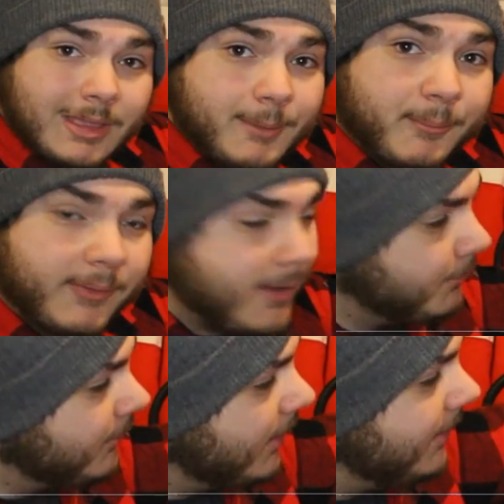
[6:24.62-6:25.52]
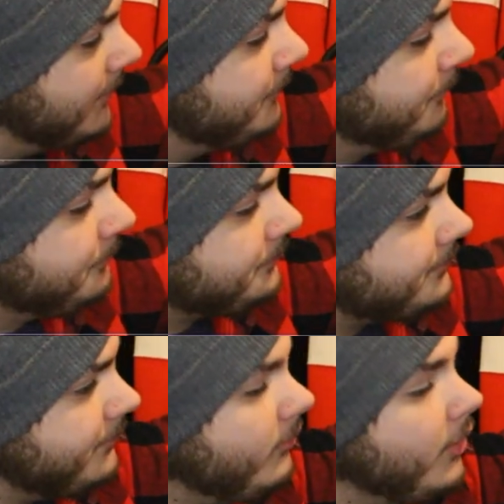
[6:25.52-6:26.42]
keep when they upgraded
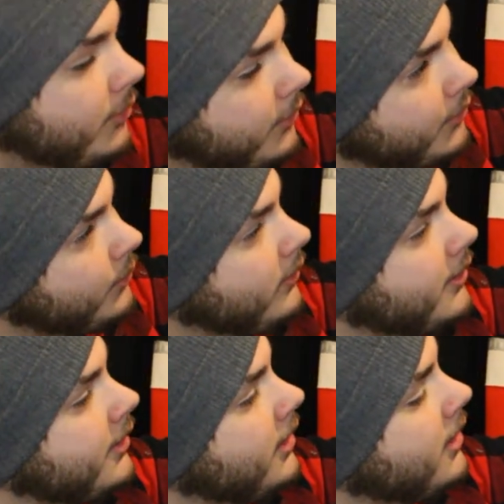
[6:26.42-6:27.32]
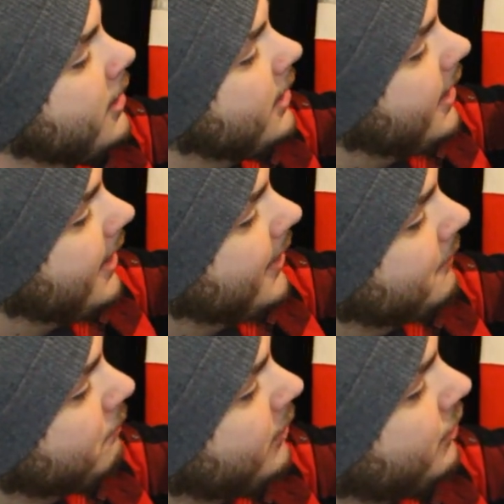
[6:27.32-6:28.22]
to the new look.
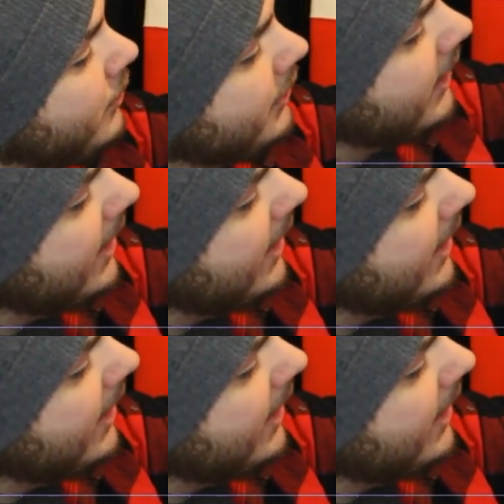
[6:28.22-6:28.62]
This one